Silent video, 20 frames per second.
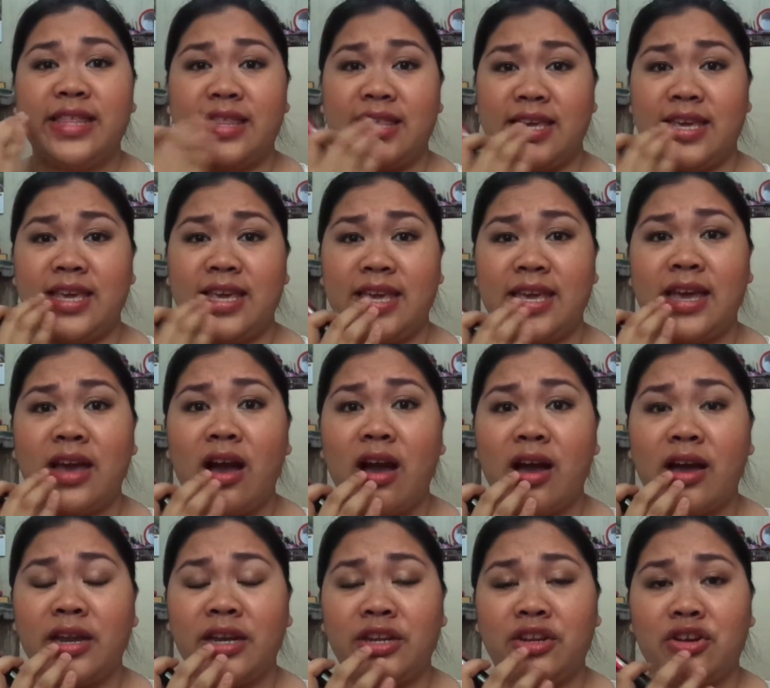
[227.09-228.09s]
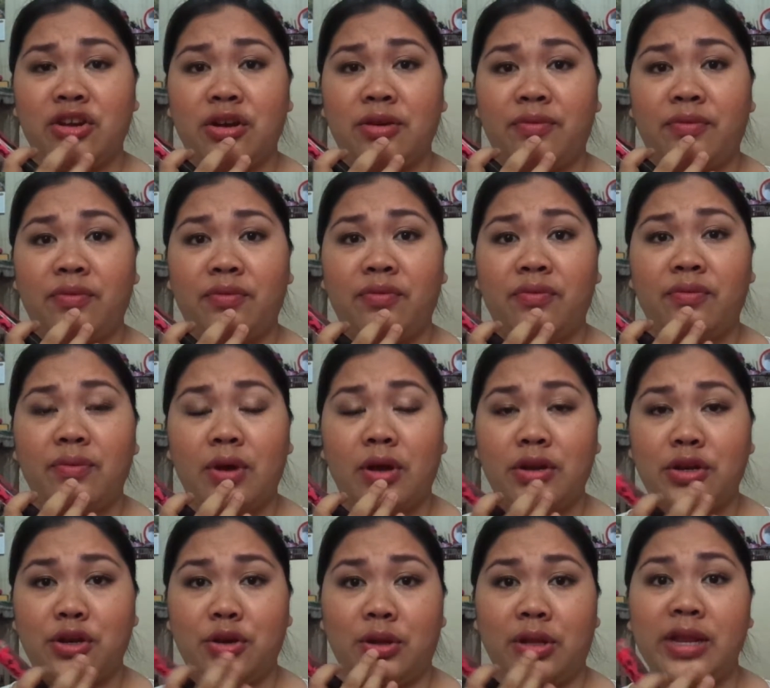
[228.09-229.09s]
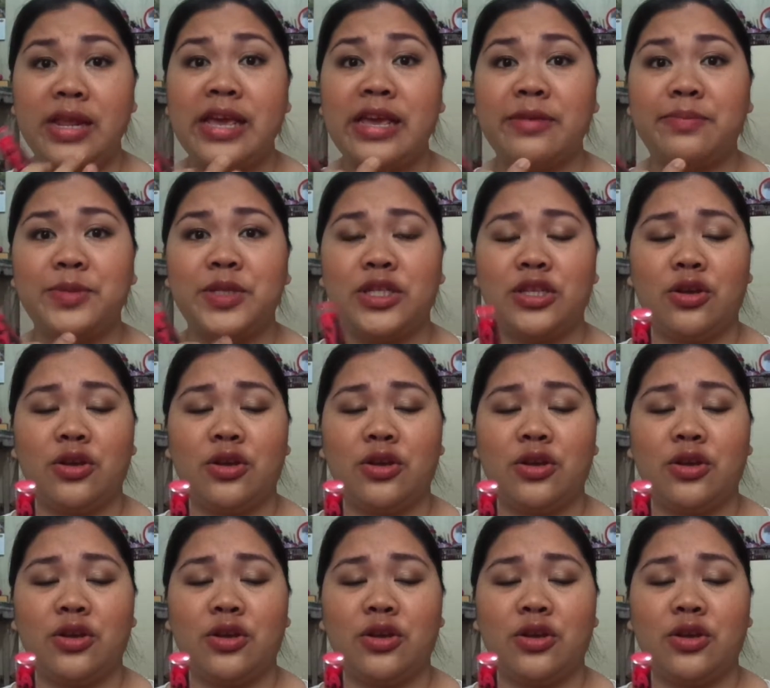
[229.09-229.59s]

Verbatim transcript: thingy on your on your lips.